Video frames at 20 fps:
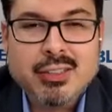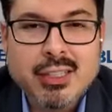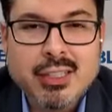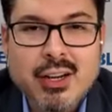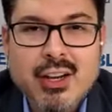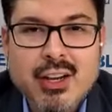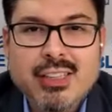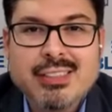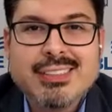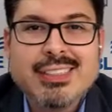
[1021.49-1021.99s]
So
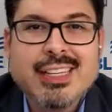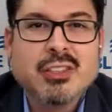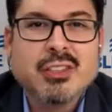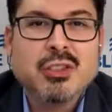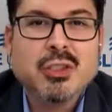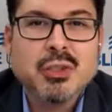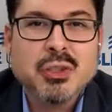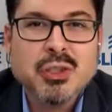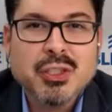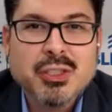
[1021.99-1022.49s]
oh, this sounds
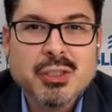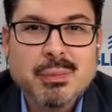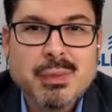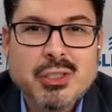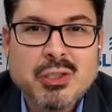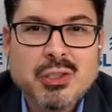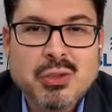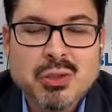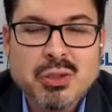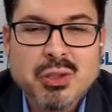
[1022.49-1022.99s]
too good to
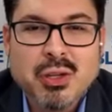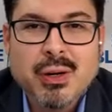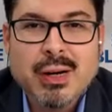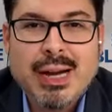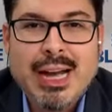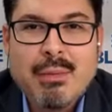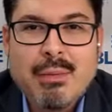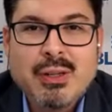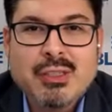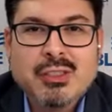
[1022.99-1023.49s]
be true. Yeah.
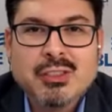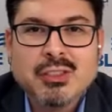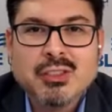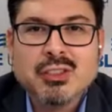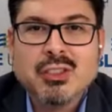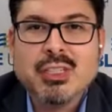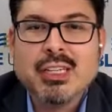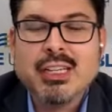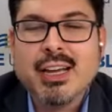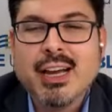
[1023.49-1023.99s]
How much is
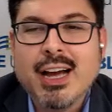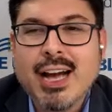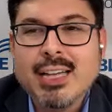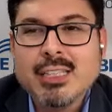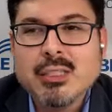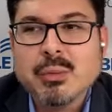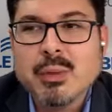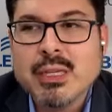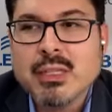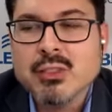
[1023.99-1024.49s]
it going to
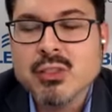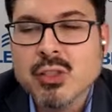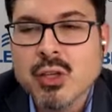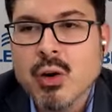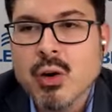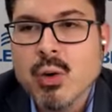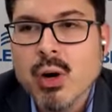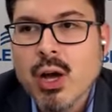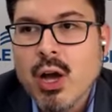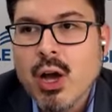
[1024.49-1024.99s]
cost me? And yeah.
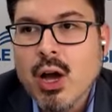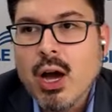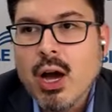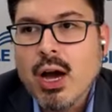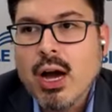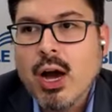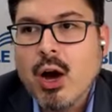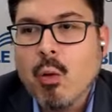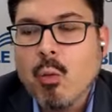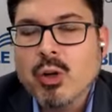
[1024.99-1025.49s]
so
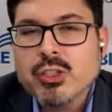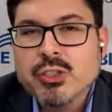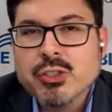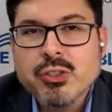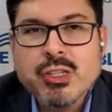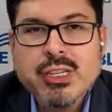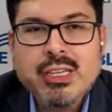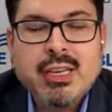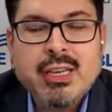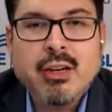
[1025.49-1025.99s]
uh, what's
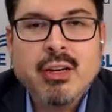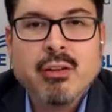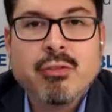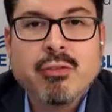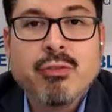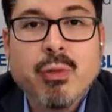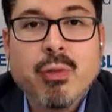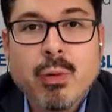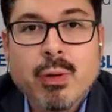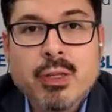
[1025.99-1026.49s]
unique here in
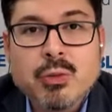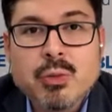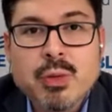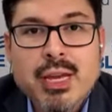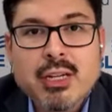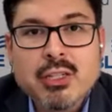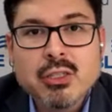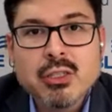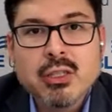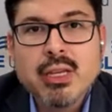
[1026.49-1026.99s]
Florida is
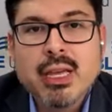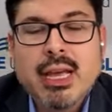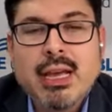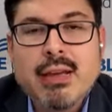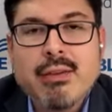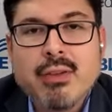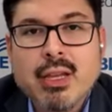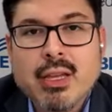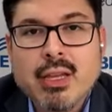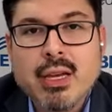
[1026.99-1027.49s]
we actually
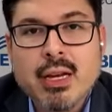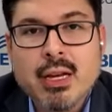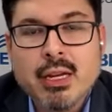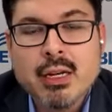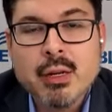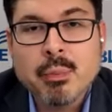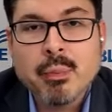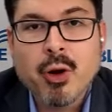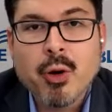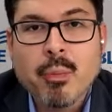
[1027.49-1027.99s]
have a, uh,
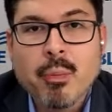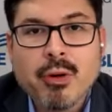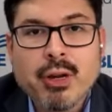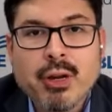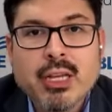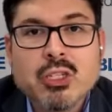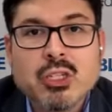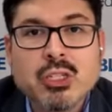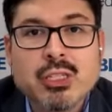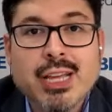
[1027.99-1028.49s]
an
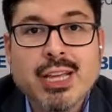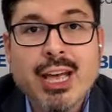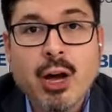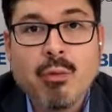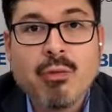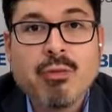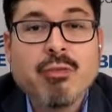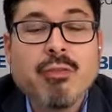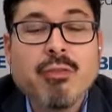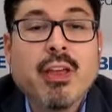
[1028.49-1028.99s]
appropriation to
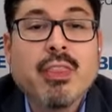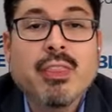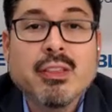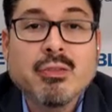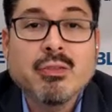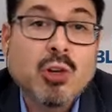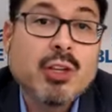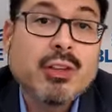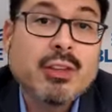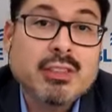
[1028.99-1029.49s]
help fund
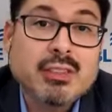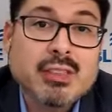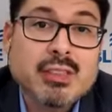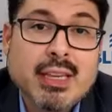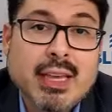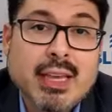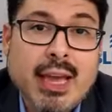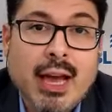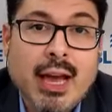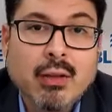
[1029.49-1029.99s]
and run this
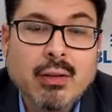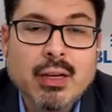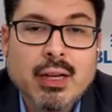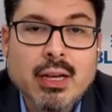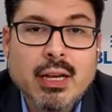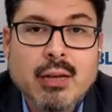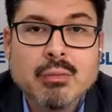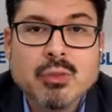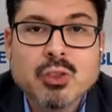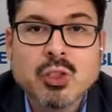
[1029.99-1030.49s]
account. Um,
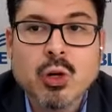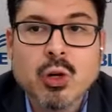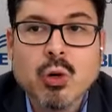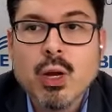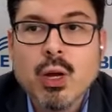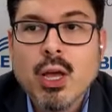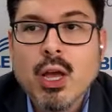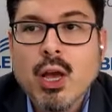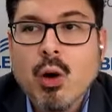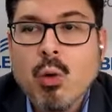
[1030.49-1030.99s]
mm-hmm.
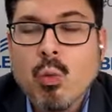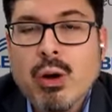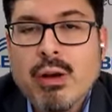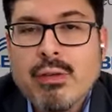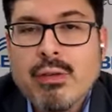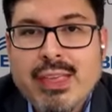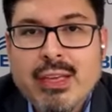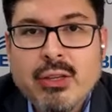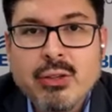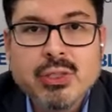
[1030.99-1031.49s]
So
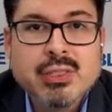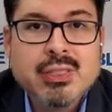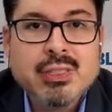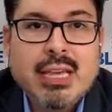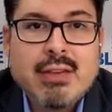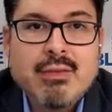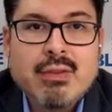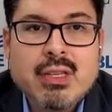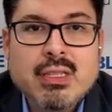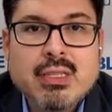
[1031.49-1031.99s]
with those
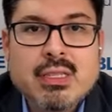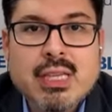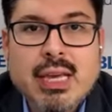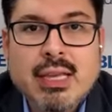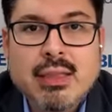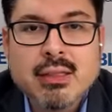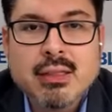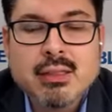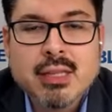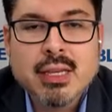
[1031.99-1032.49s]
savings
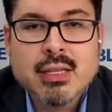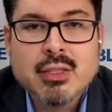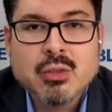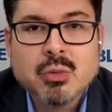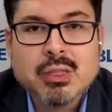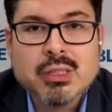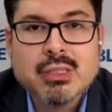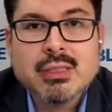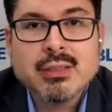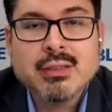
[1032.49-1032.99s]
that the state is
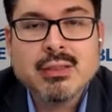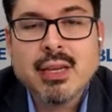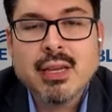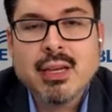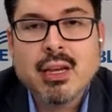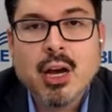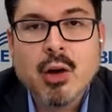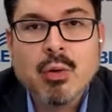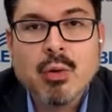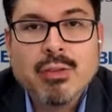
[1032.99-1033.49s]
willing to
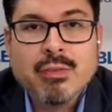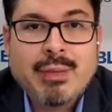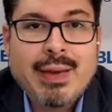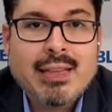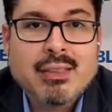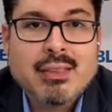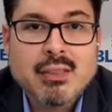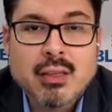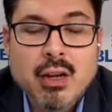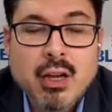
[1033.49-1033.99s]
take on, we
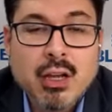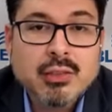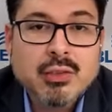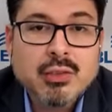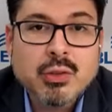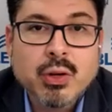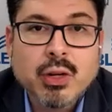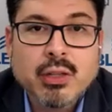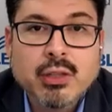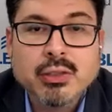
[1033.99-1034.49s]
pass that on
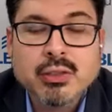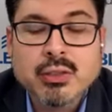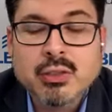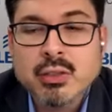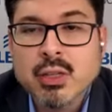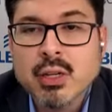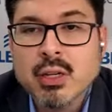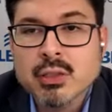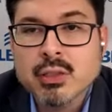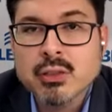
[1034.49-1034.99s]
to our
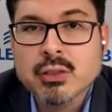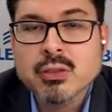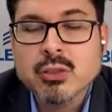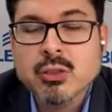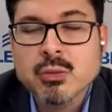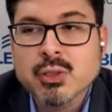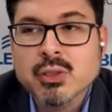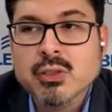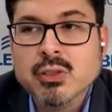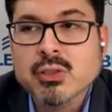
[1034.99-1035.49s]
cons- uh,
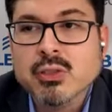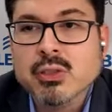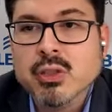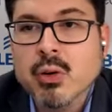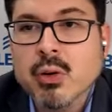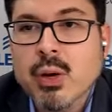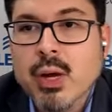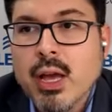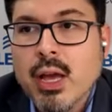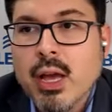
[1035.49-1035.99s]
consumers. And
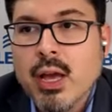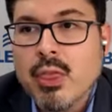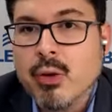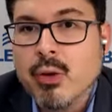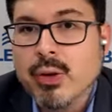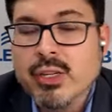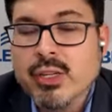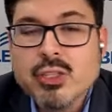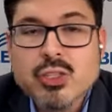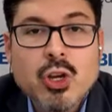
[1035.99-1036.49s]
so
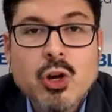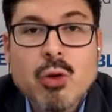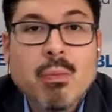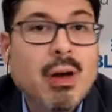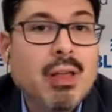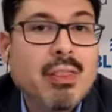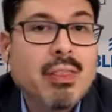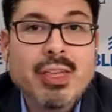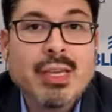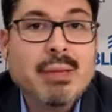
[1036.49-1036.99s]
there is no
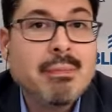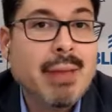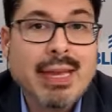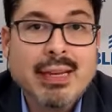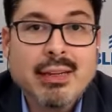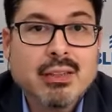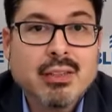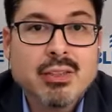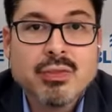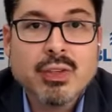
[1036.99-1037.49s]
monthly
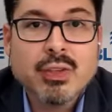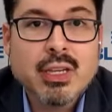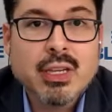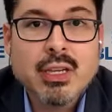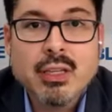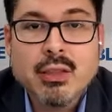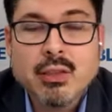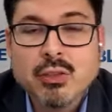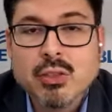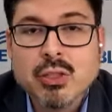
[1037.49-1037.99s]
maintenance
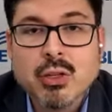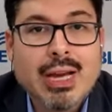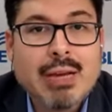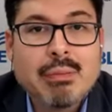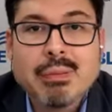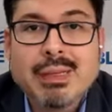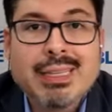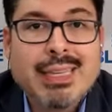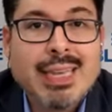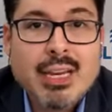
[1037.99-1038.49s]
fee. There's no
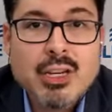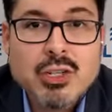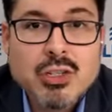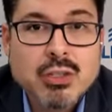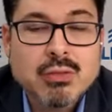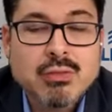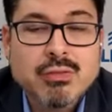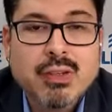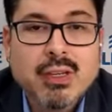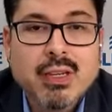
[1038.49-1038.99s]

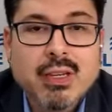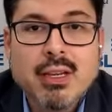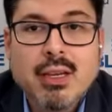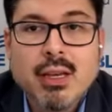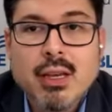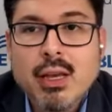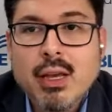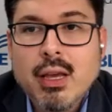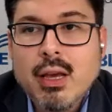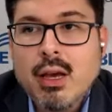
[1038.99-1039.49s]
application
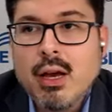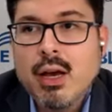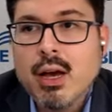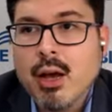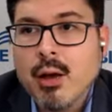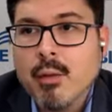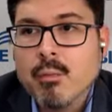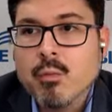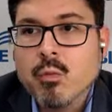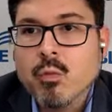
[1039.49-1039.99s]
fee.
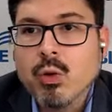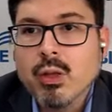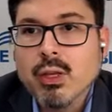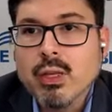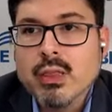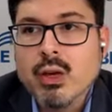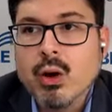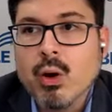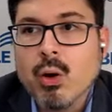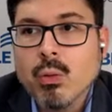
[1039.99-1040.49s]
Um,
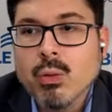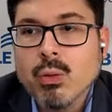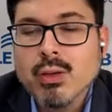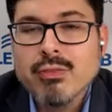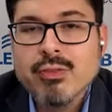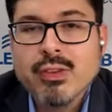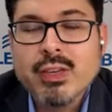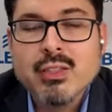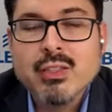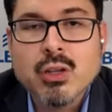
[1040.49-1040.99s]
really, the only
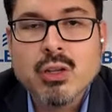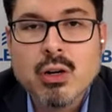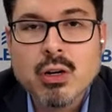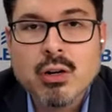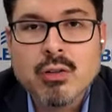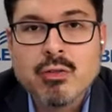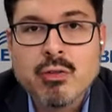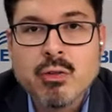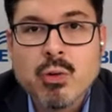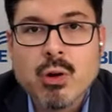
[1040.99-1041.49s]
fees
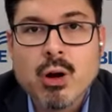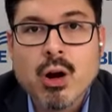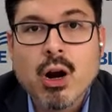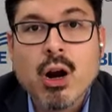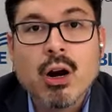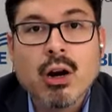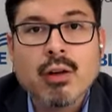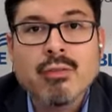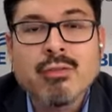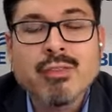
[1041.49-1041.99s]
are for
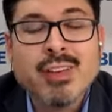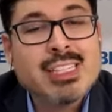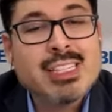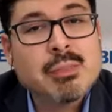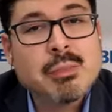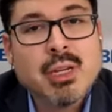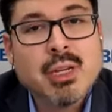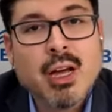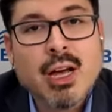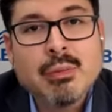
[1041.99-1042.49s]
our
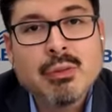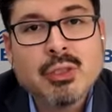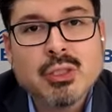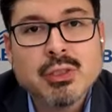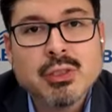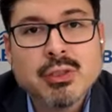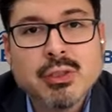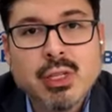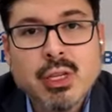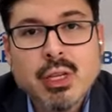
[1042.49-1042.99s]
investment
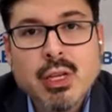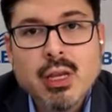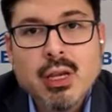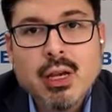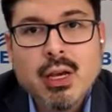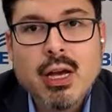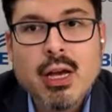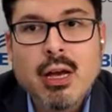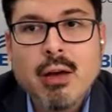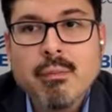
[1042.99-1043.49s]
options. Mm-hmm.